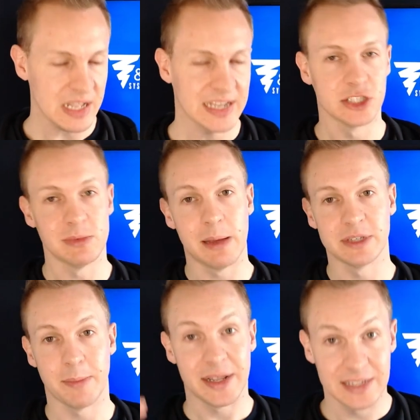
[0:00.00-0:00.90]
Sometimes I
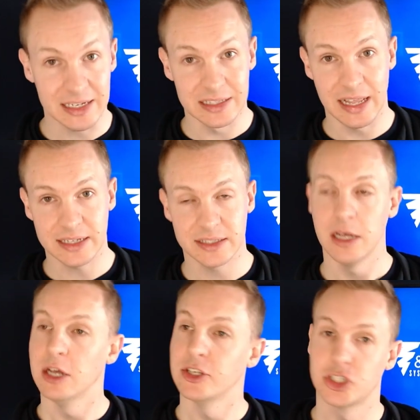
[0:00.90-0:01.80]
may test less,
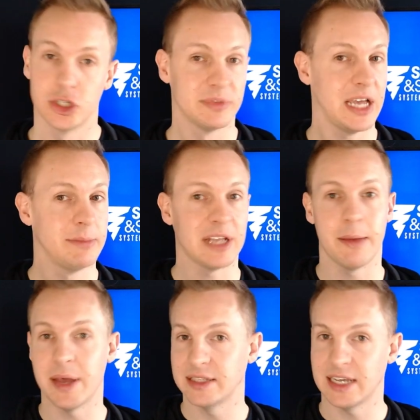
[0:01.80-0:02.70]
sometimes I
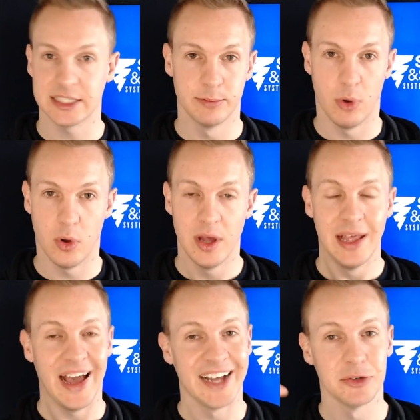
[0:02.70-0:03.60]
may test more.
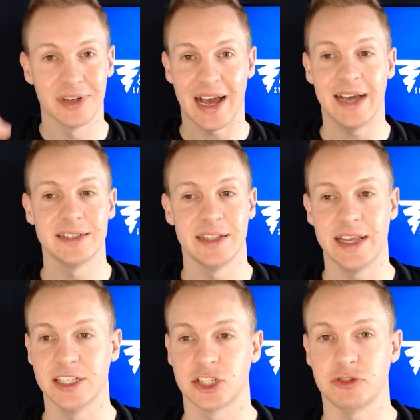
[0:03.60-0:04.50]
I know guys in the
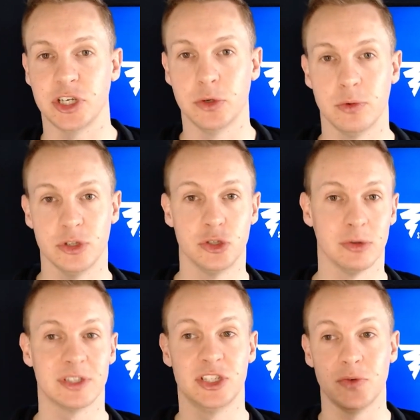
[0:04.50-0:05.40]
industry who
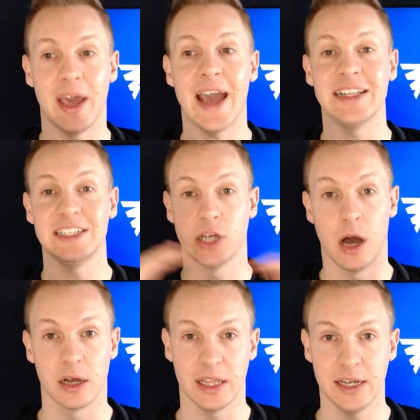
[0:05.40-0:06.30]
don't do any
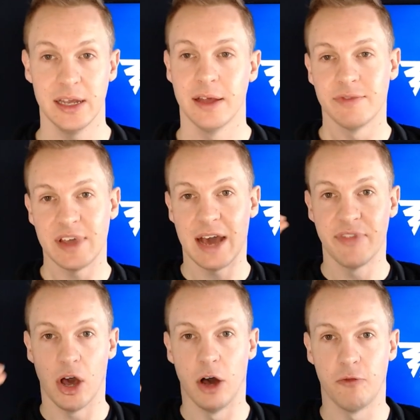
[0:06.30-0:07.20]
targeting. They have
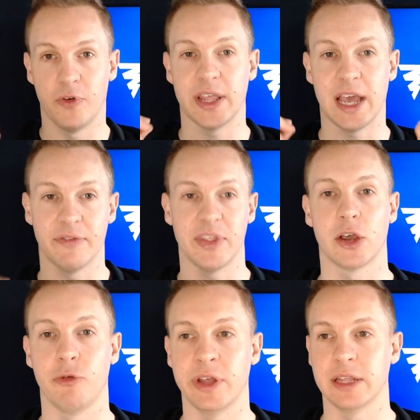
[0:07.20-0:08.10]
their offer, they have their
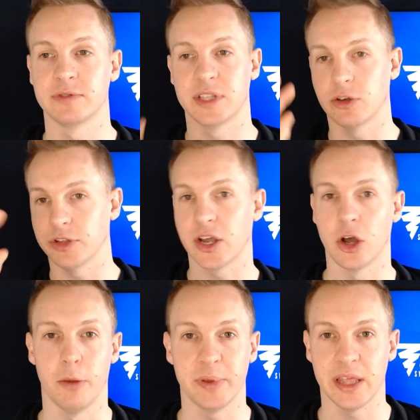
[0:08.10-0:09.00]
creatives, they got their
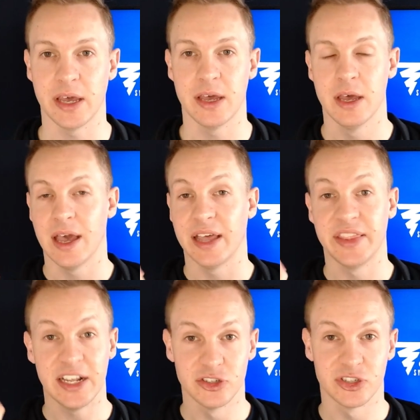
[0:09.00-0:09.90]
copy there.
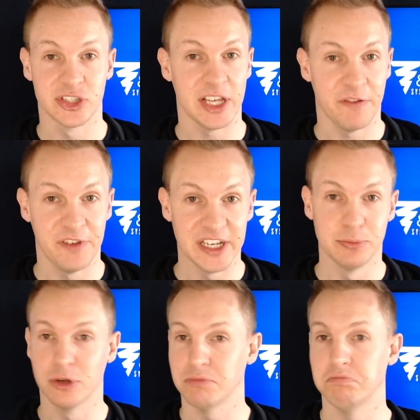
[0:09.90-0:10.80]
They just say,
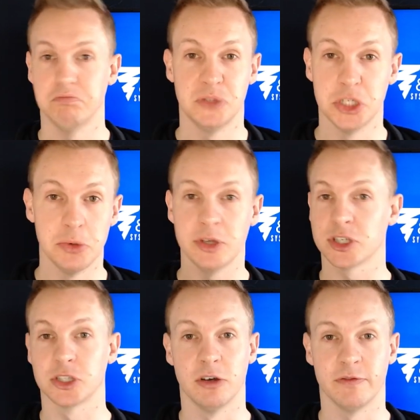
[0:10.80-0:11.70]
Facebook, do your
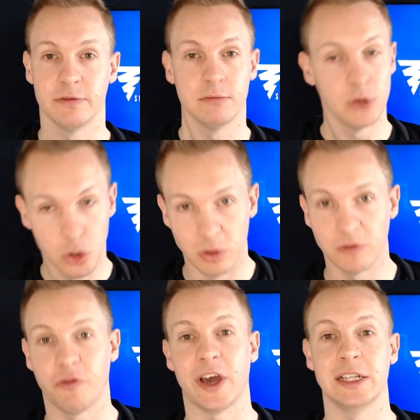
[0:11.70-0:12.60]
stuff. Go and
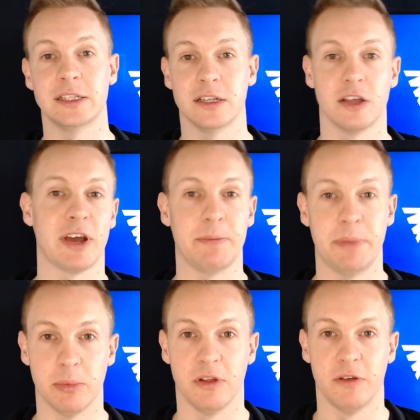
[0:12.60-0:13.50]
find the right
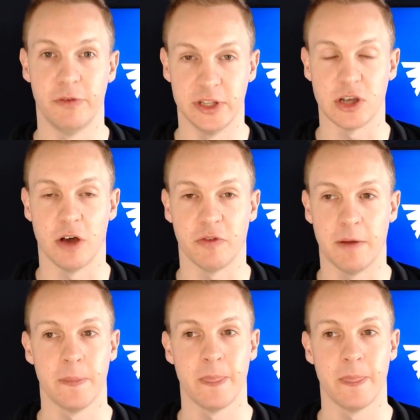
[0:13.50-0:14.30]
people for this offer.